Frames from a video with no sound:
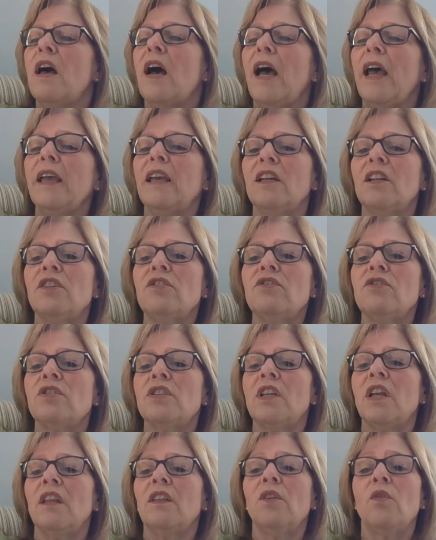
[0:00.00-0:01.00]
I can
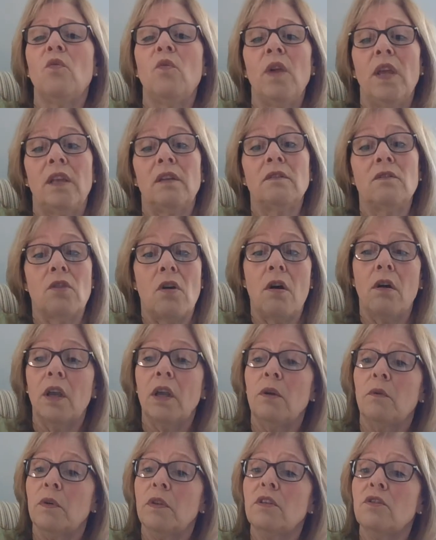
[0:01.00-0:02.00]
understand the wind
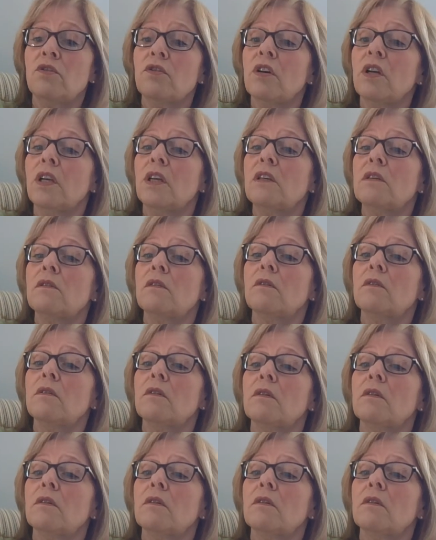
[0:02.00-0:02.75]
talking with the trees.